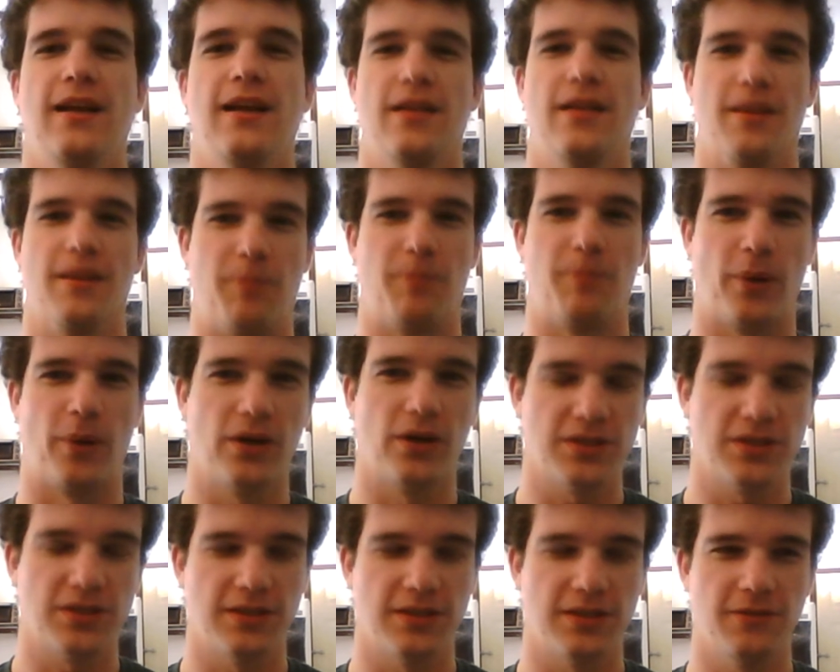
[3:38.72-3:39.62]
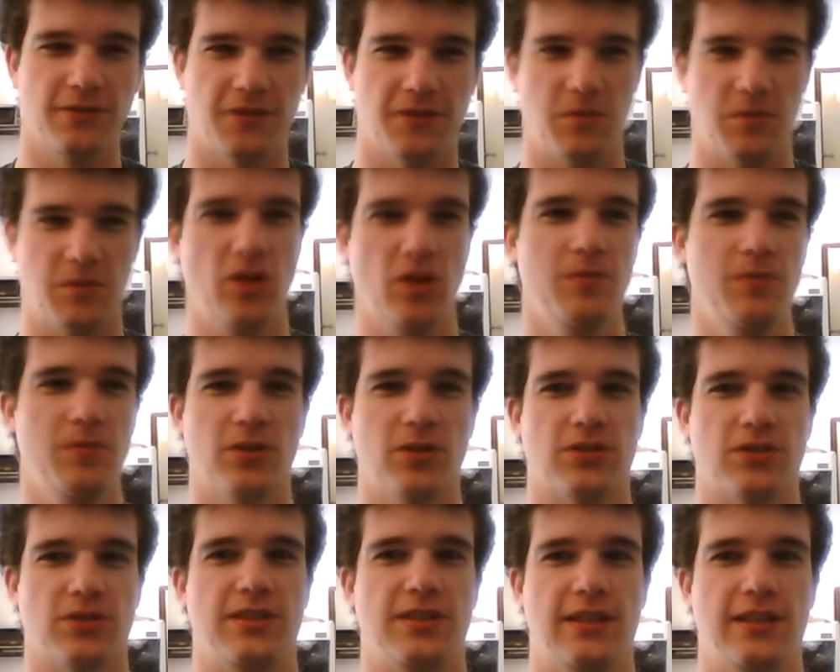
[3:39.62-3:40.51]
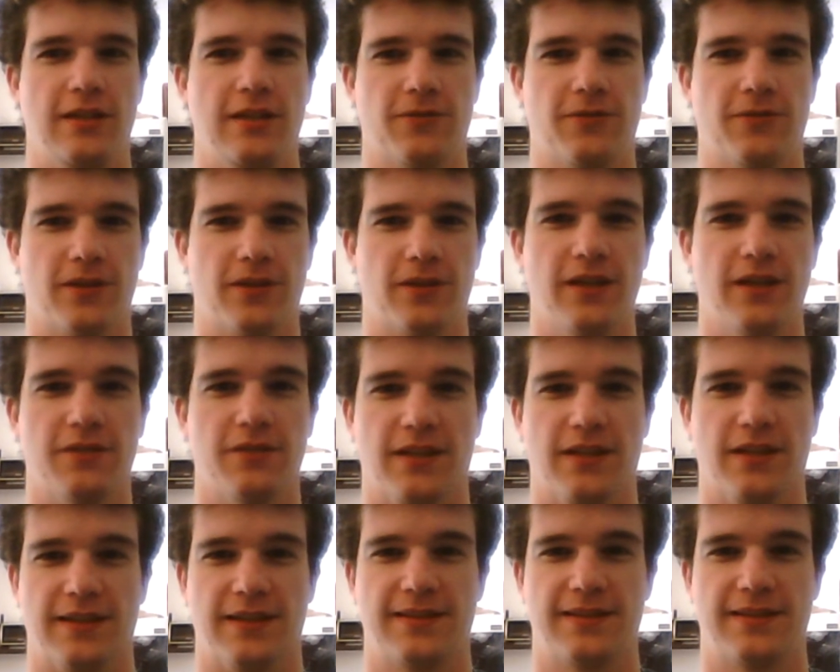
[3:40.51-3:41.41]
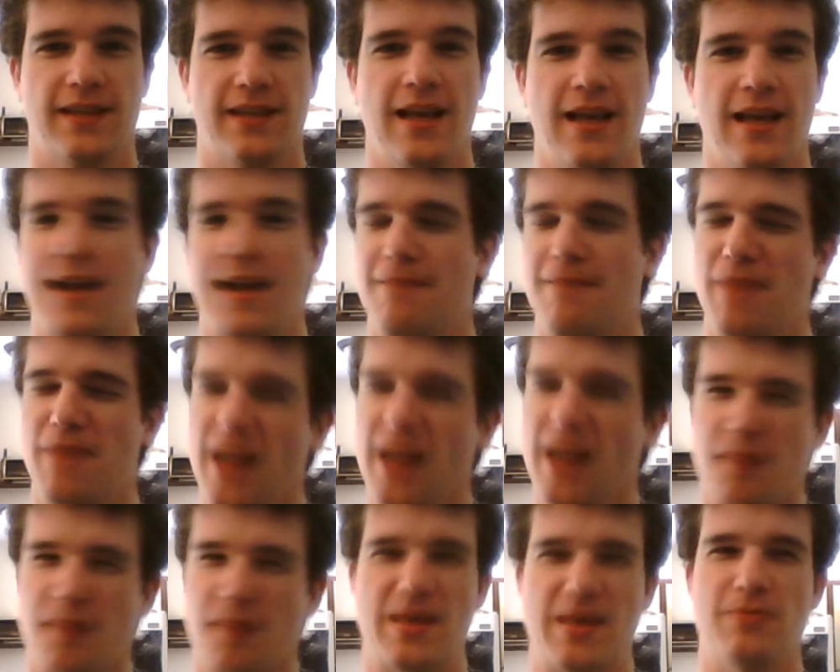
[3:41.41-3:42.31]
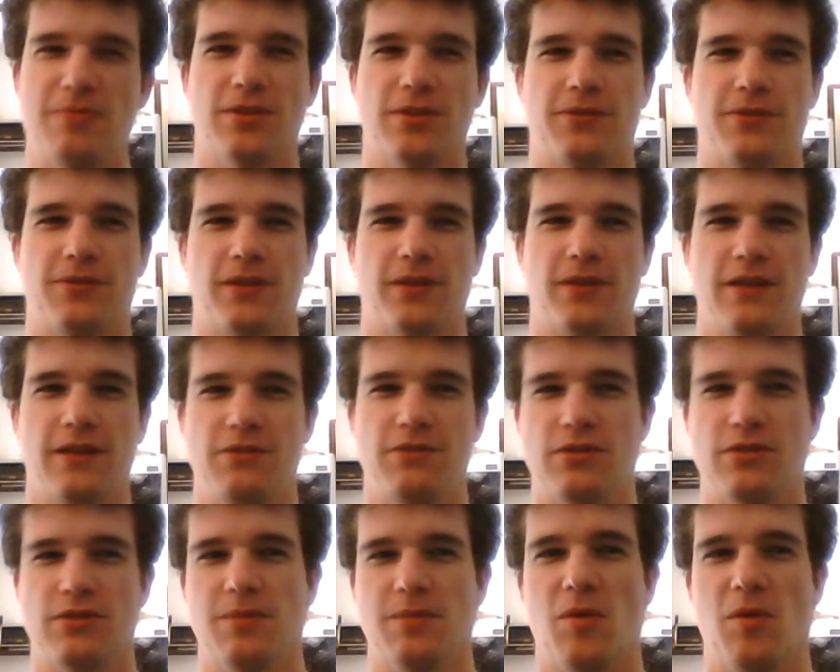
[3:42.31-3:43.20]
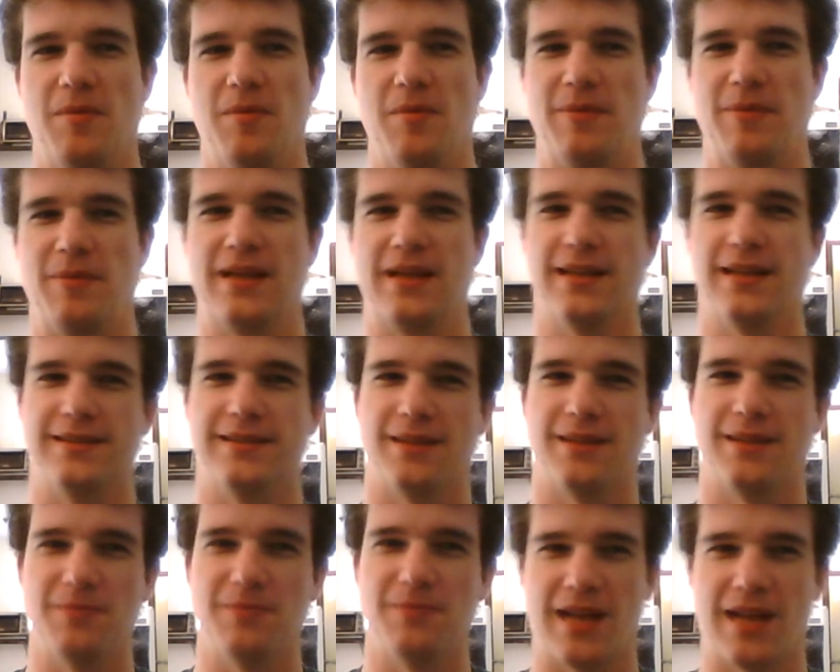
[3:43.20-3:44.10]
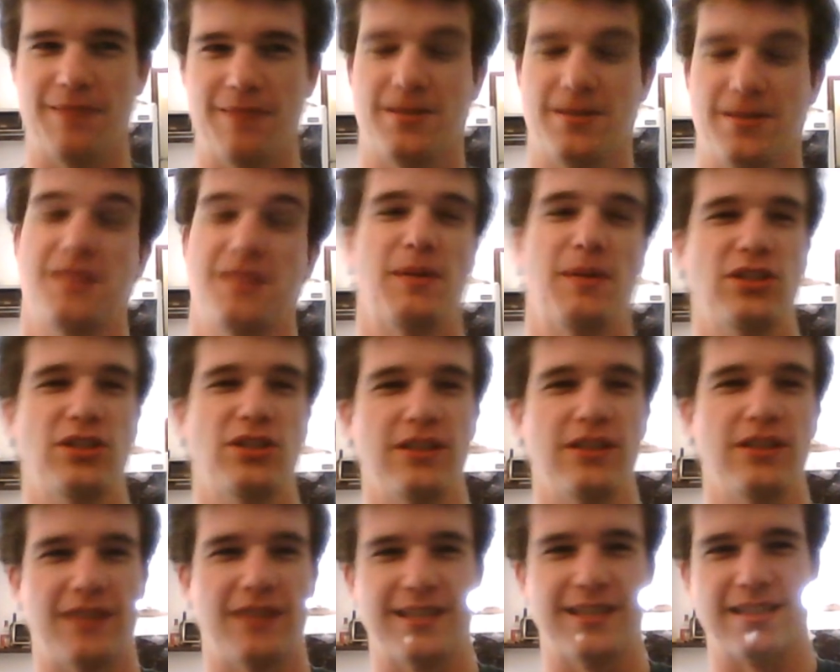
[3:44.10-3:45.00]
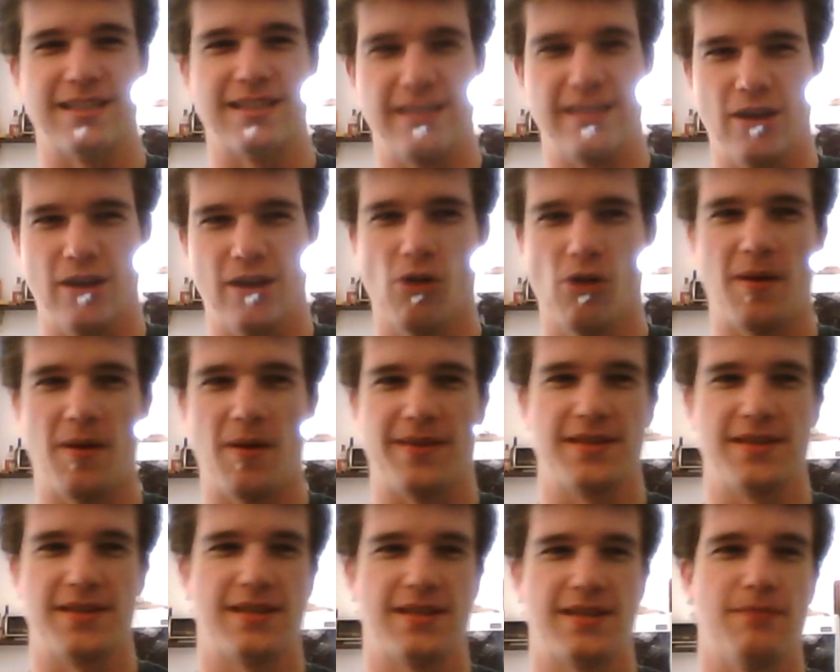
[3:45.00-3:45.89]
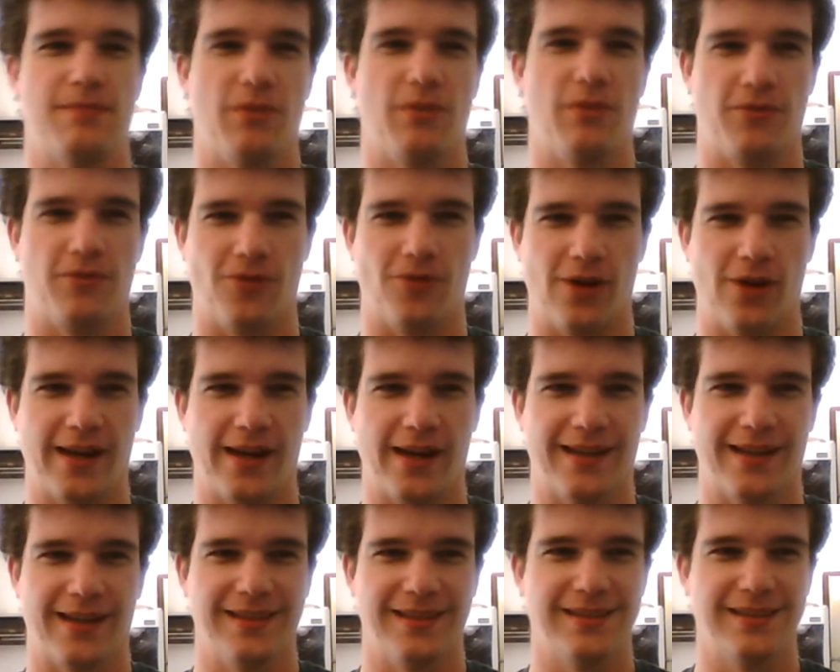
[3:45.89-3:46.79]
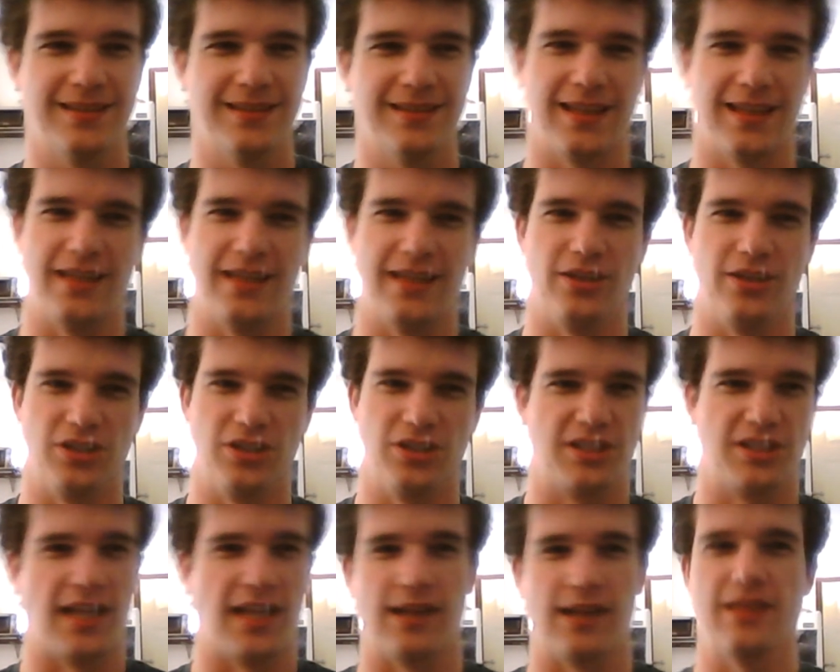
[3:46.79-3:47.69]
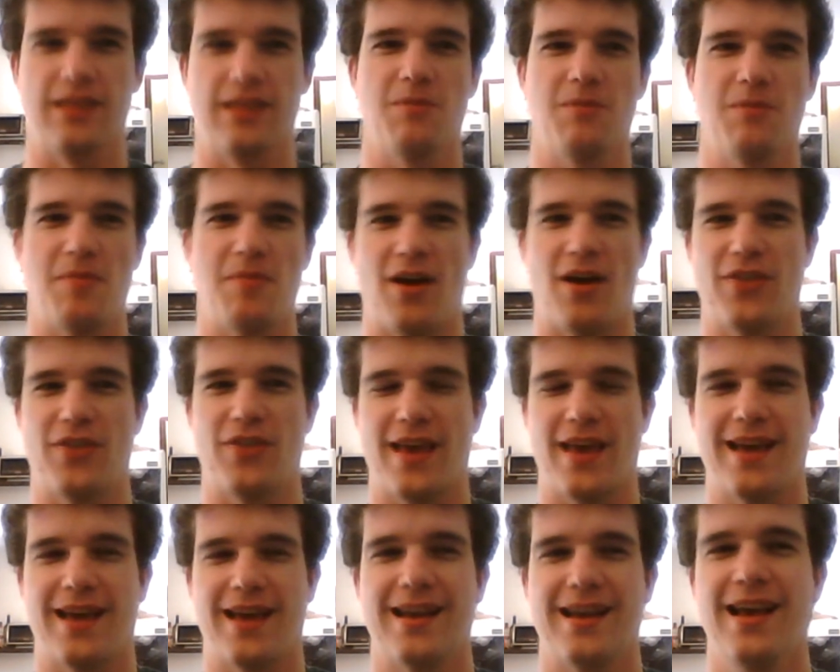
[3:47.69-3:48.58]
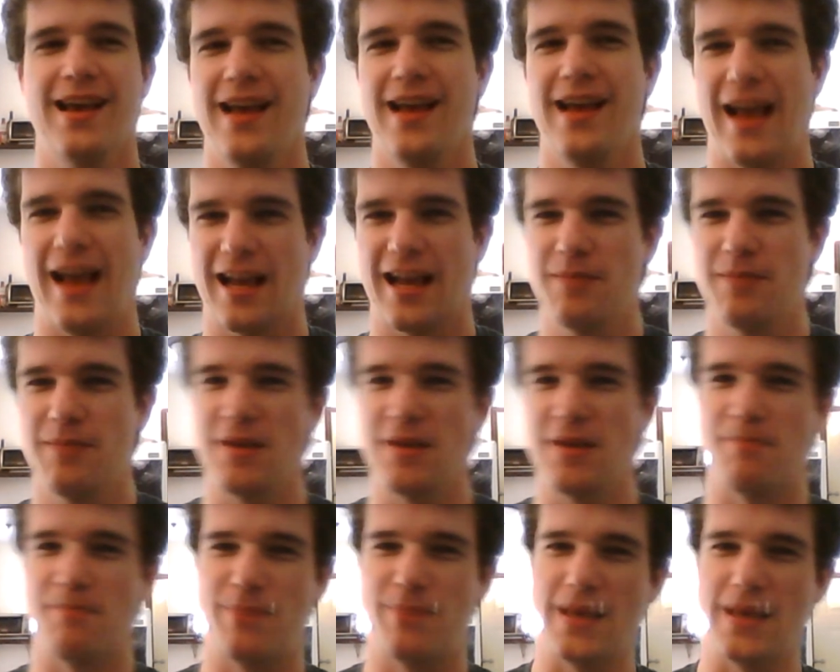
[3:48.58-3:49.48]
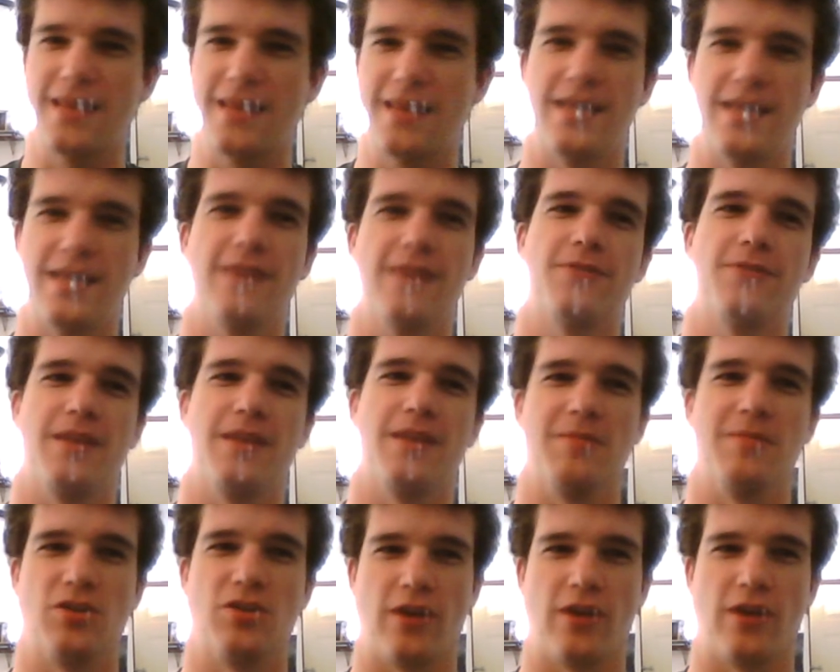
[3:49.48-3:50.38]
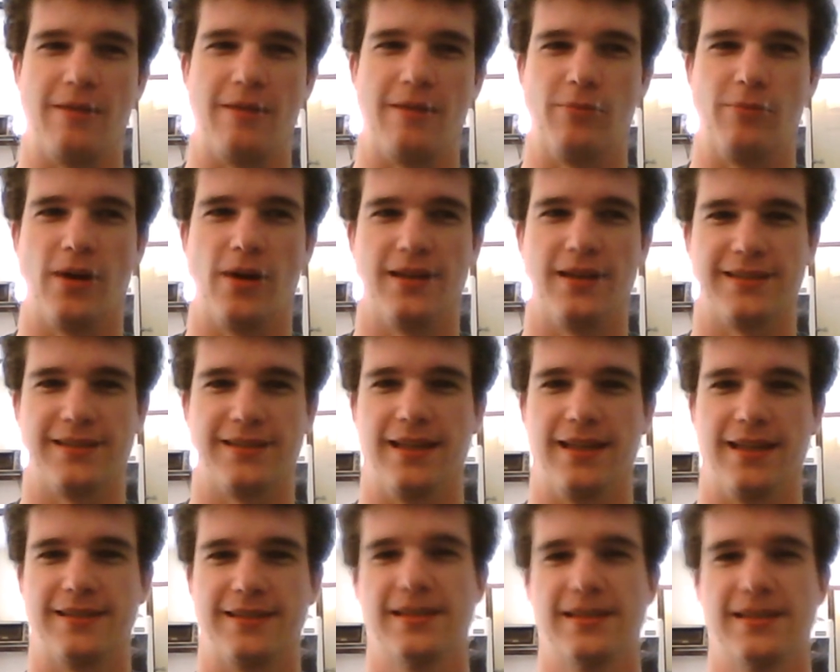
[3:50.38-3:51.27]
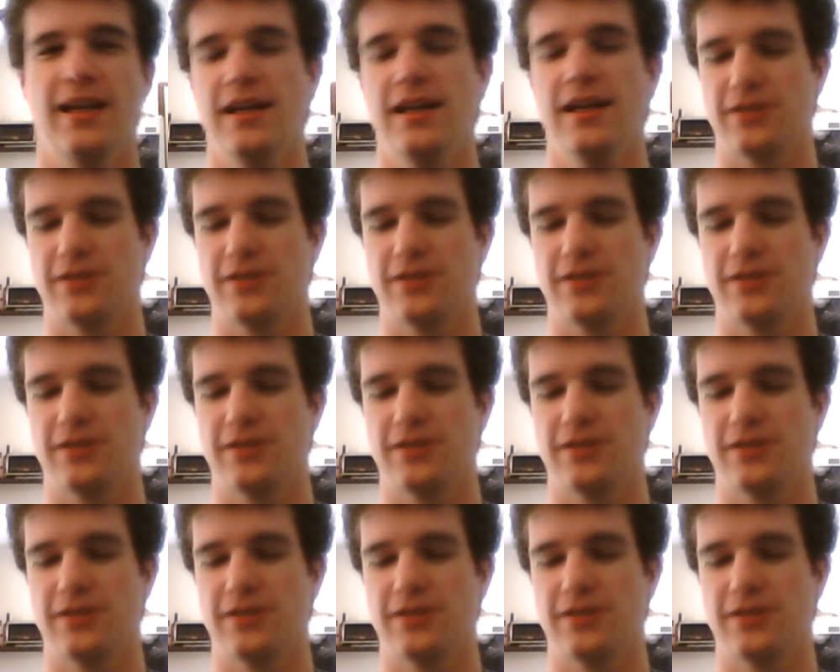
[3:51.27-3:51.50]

the person from whom you're seeking forgiveness may not be able to forgive you in the moment because sometimes, especially if they didn't know about the sin beforehand and you're just telling them about that, it can be a big thing for them to try and process.